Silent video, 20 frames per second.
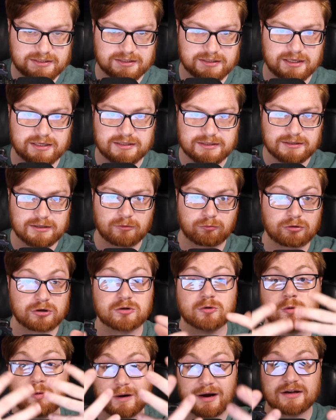a
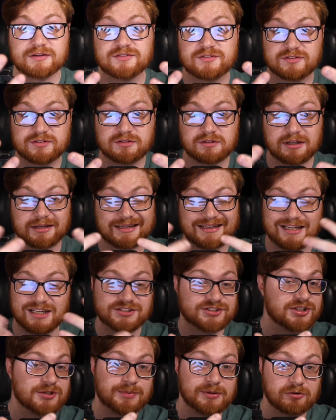request, like an
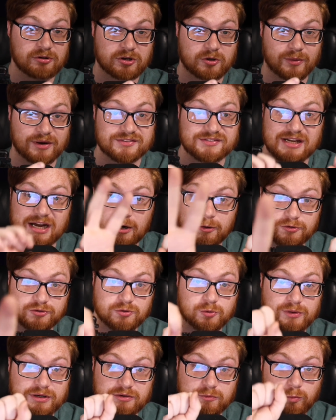HTTP request out
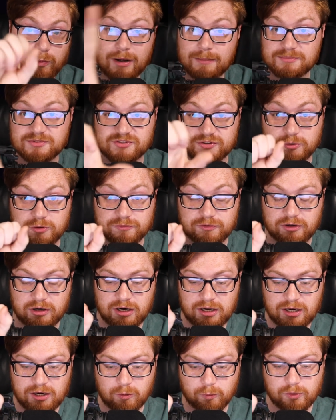to a web server,
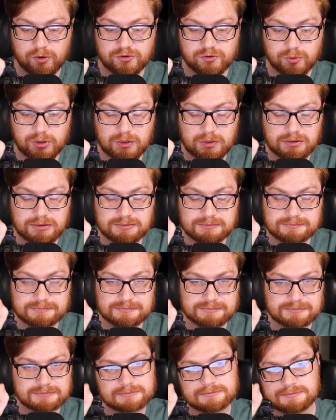we're doing
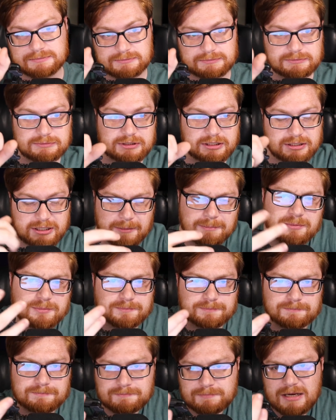a couple
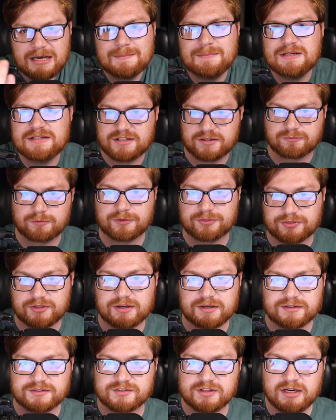maybe different
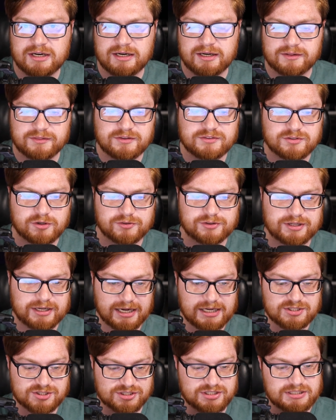things. These are the
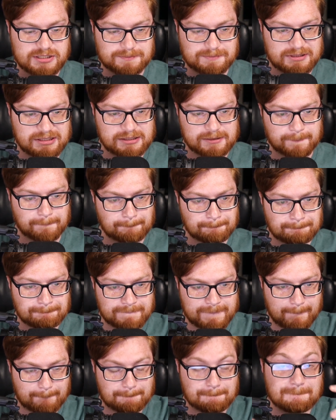HTTP
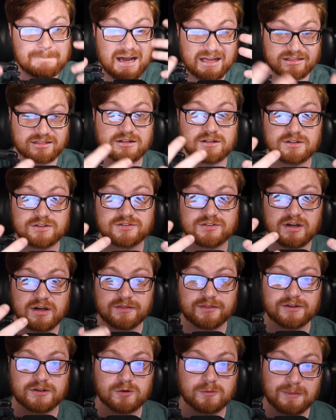methods
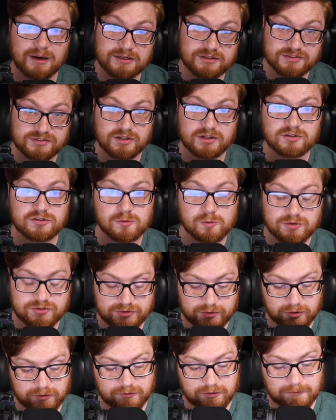that you might send to a
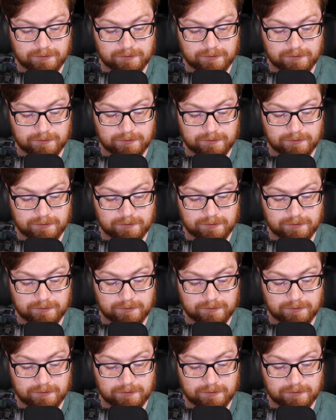server.